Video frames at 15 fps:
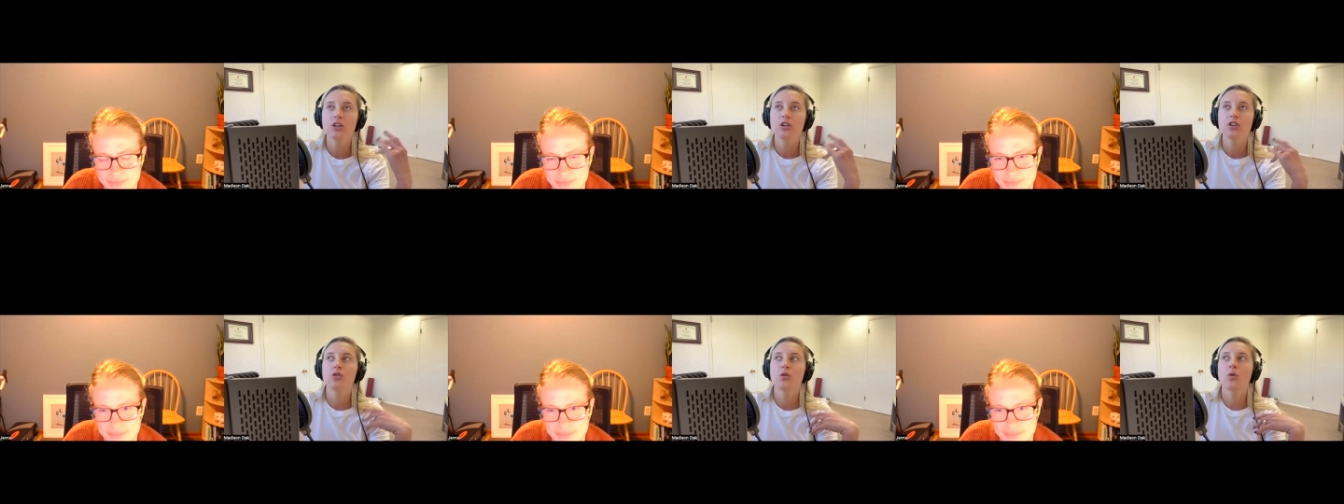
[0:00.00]

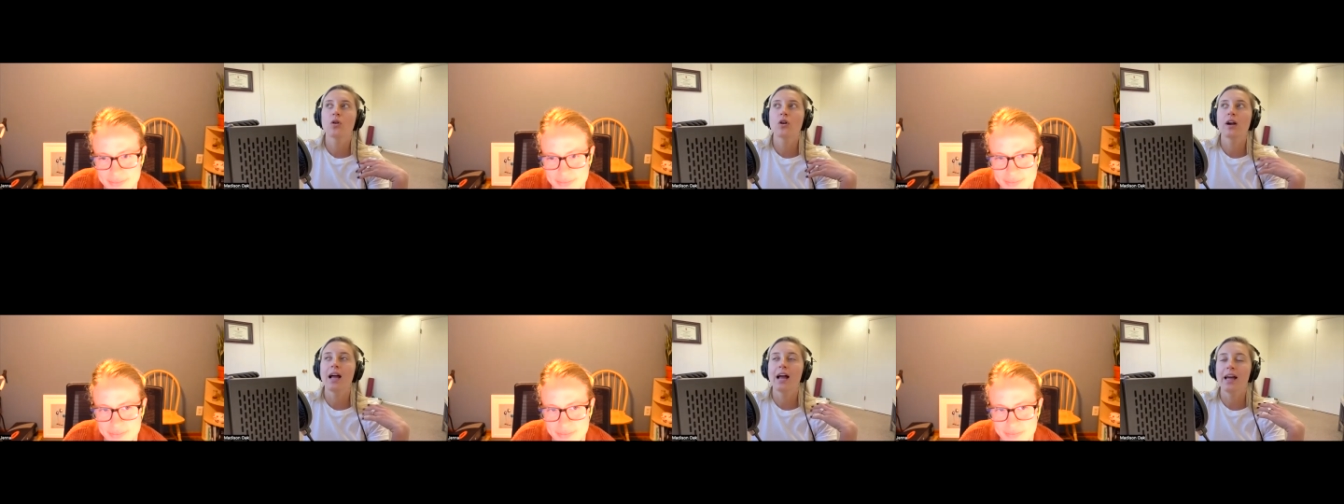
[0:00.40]

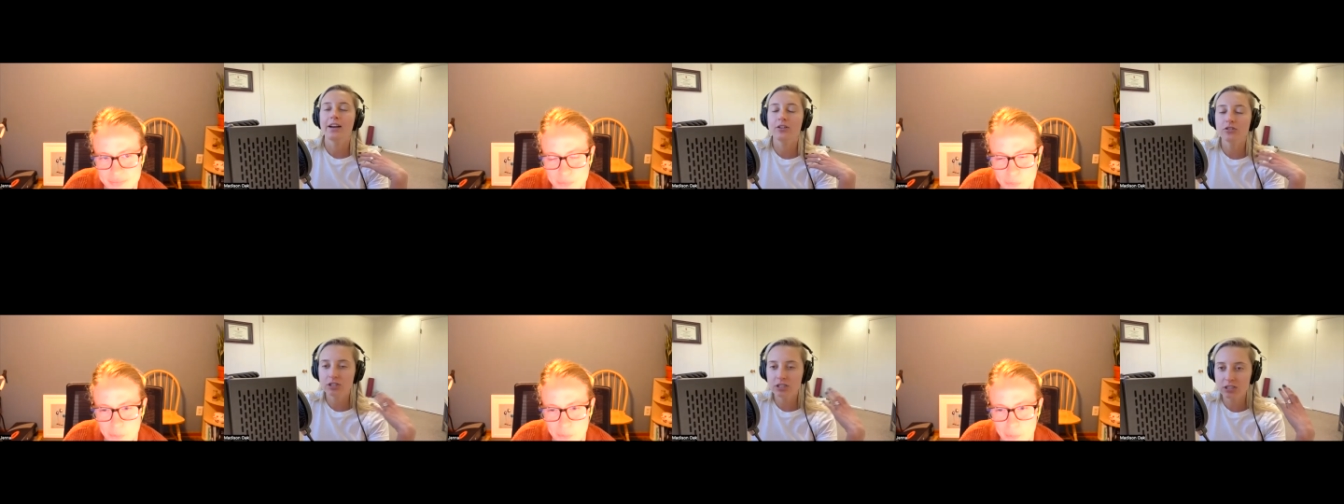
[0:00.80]
Your
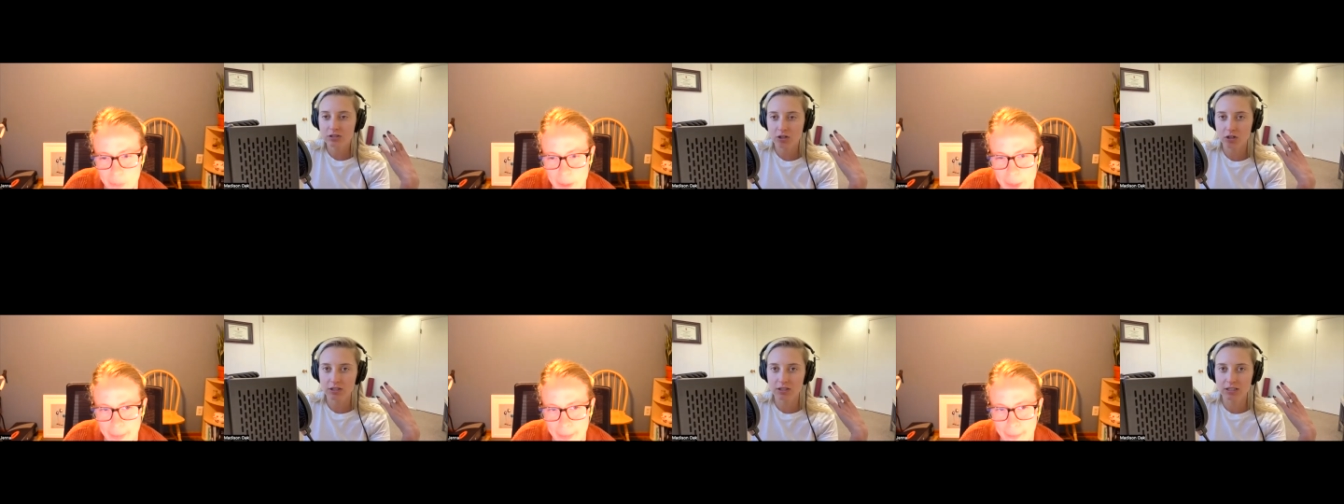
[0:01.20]
energy
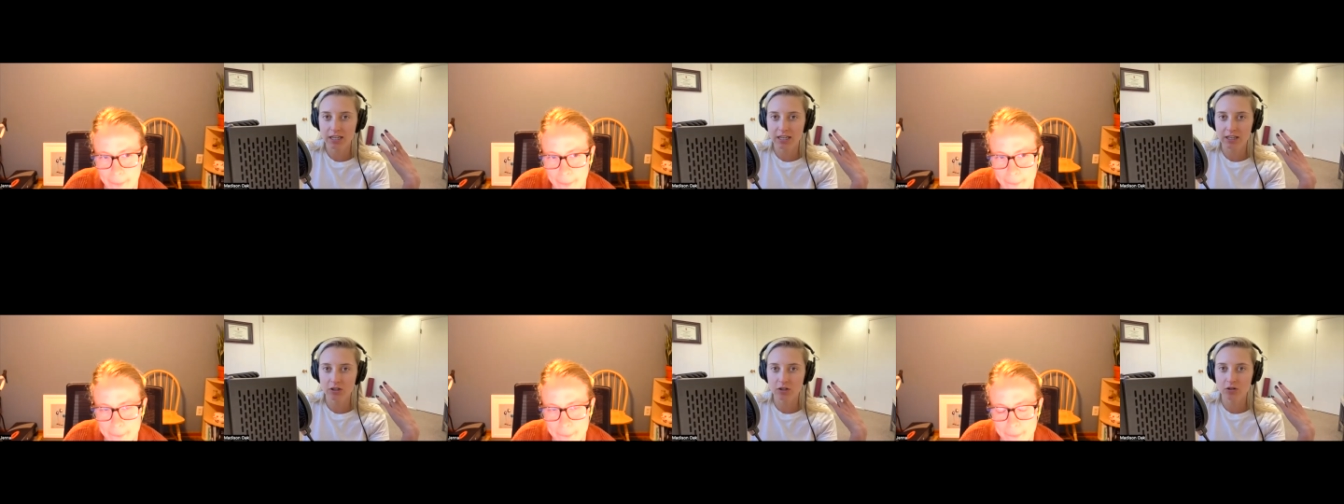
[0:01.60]
starts
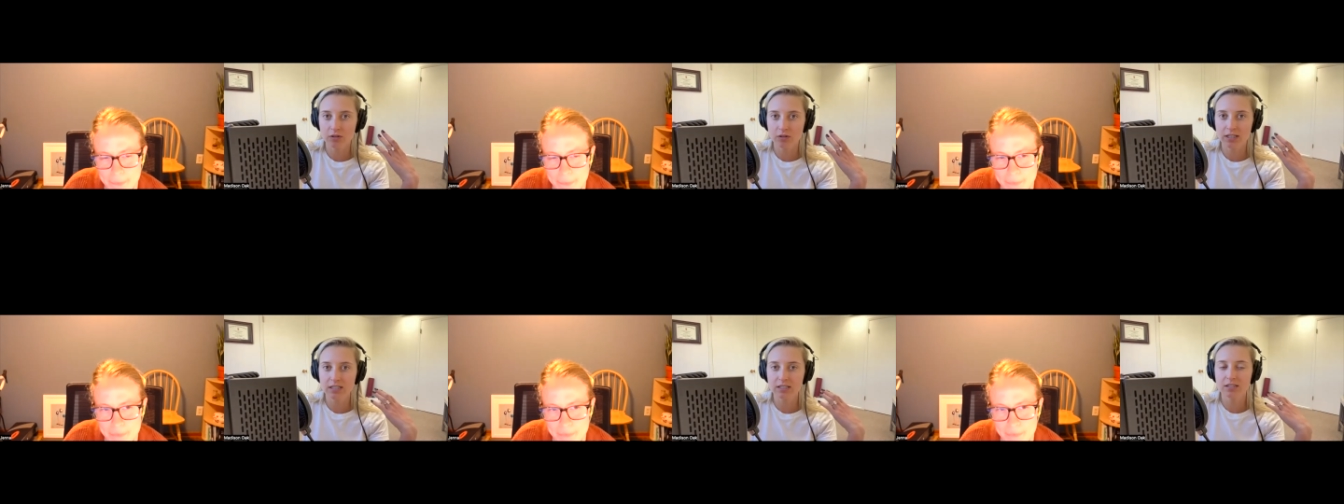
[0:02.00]
to
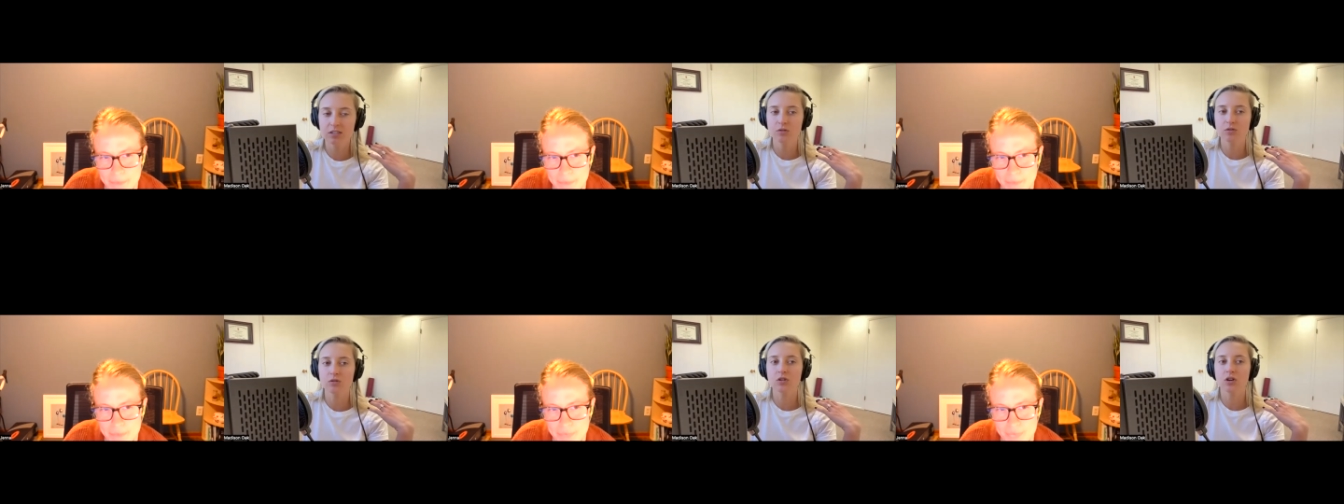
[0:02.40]
increase.
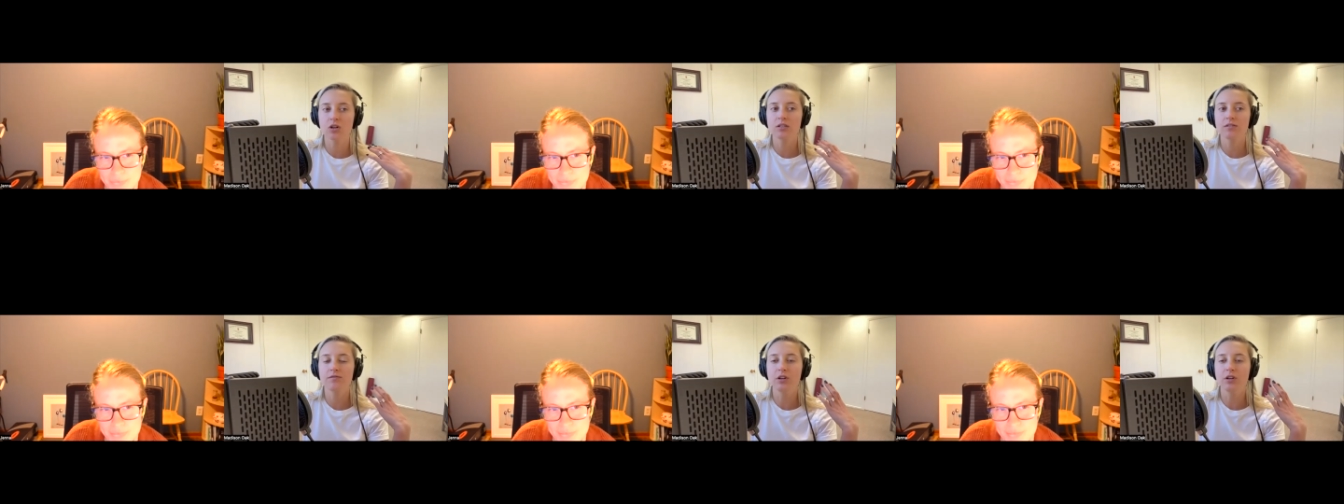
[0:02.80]
You start
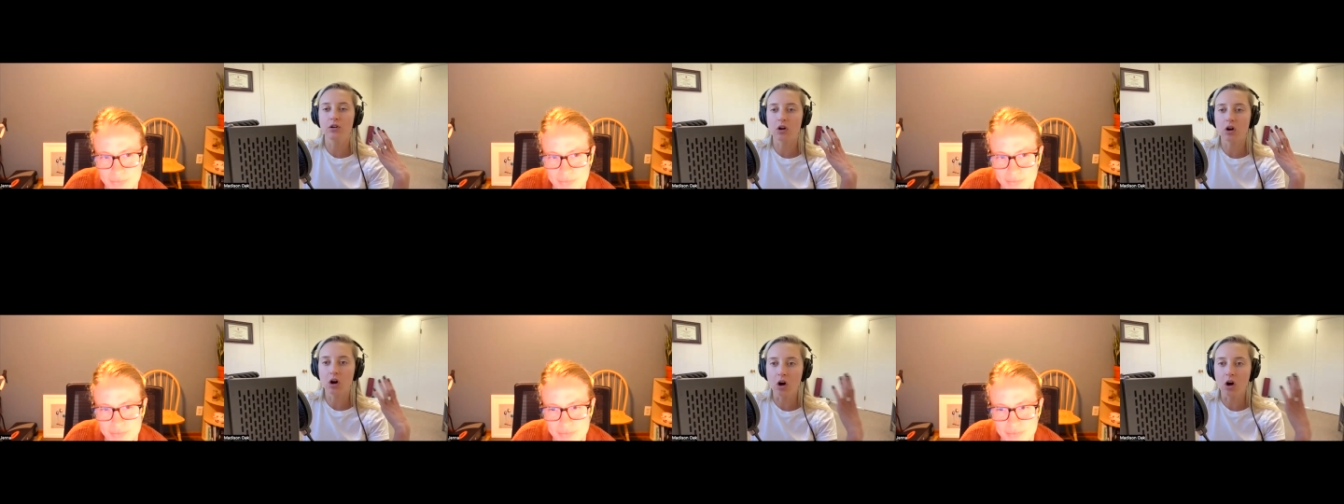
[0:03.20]
to feel
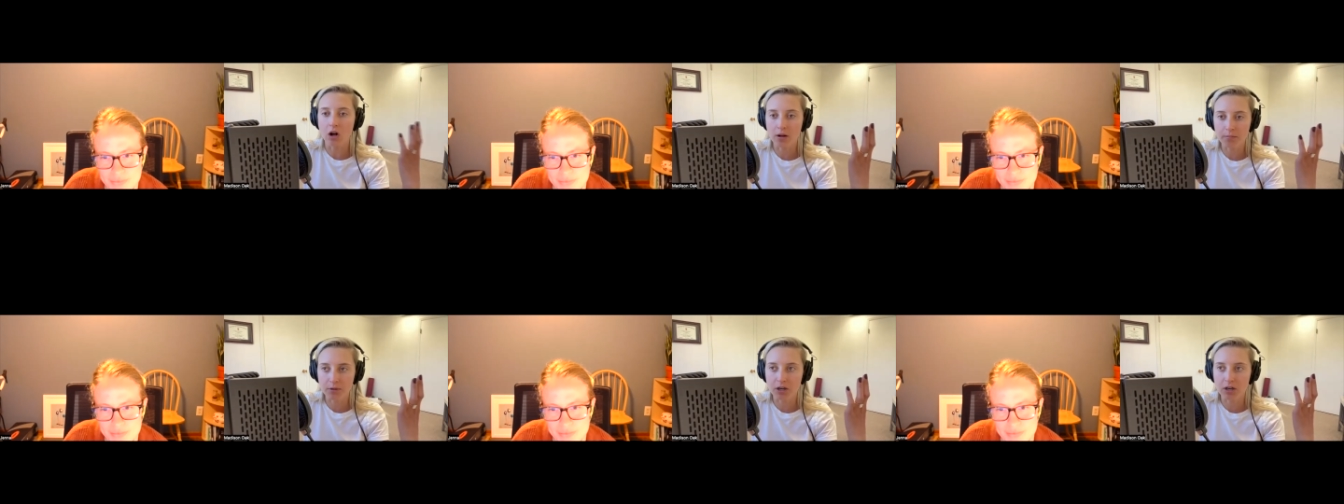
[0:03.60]

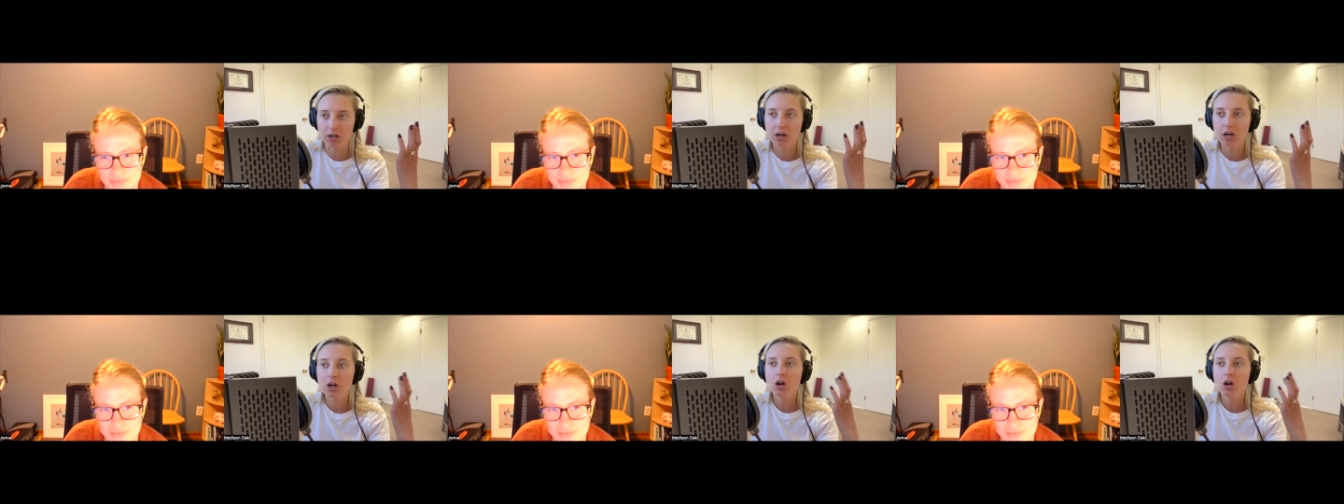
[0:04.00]
calmer.